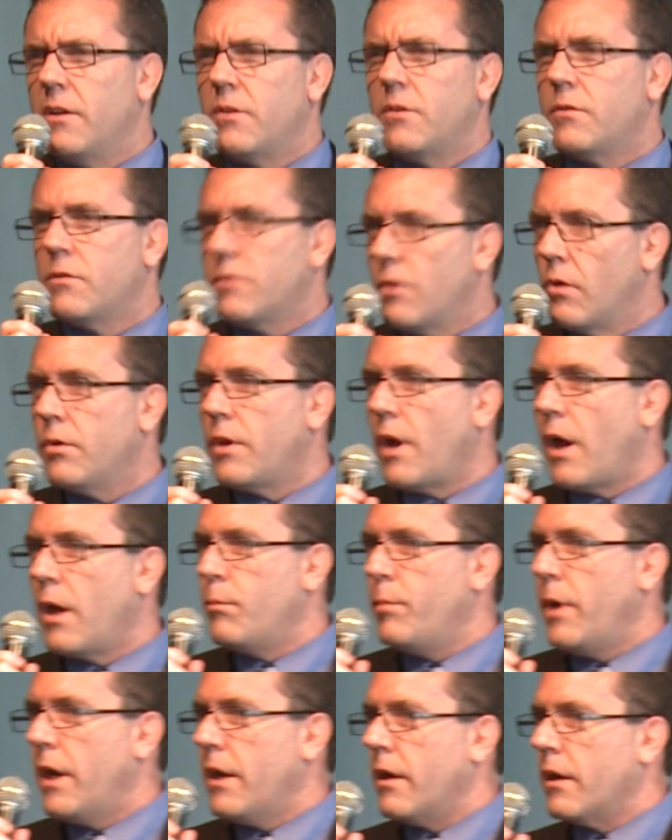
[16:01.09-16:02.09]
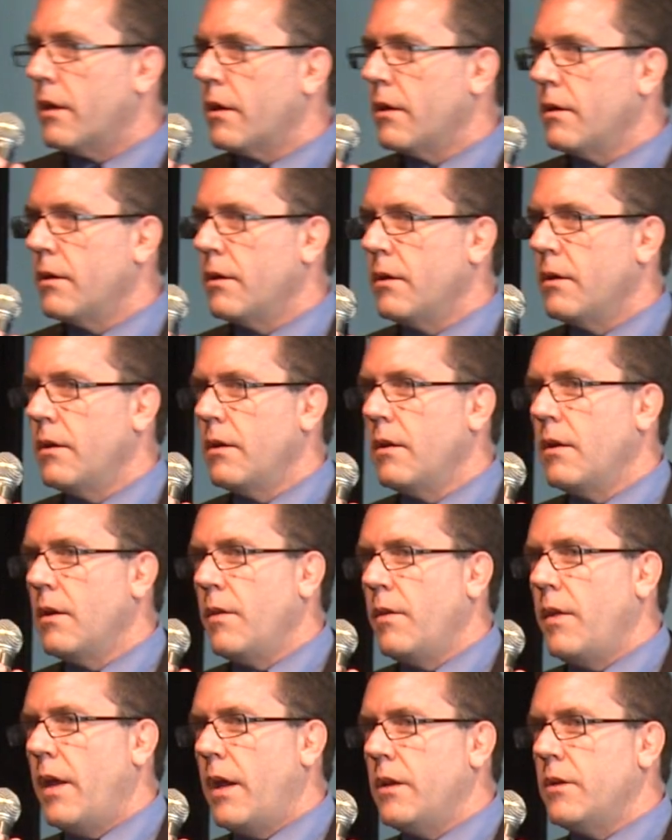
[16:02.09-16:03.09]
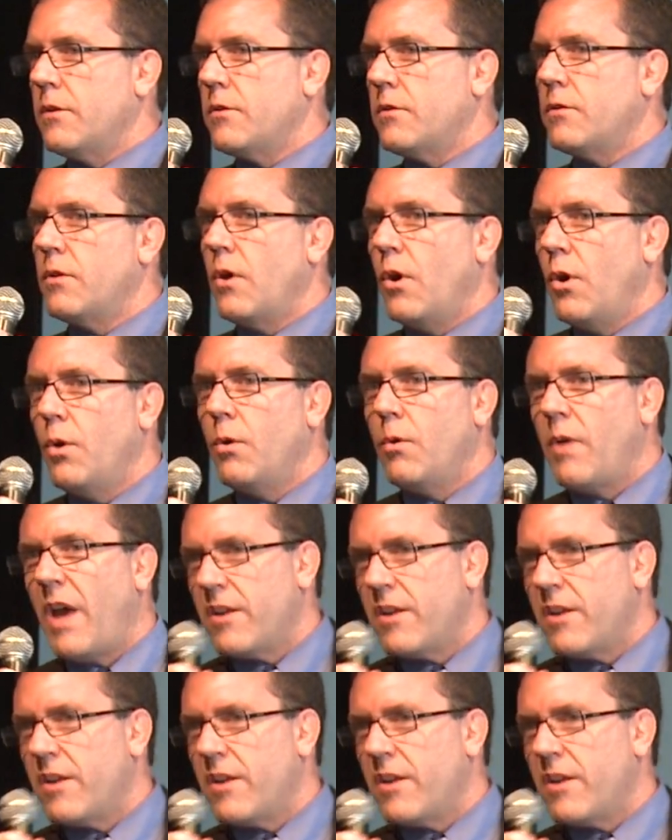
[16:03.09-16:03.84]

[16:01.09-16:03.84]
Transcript: is so diabetic. That is so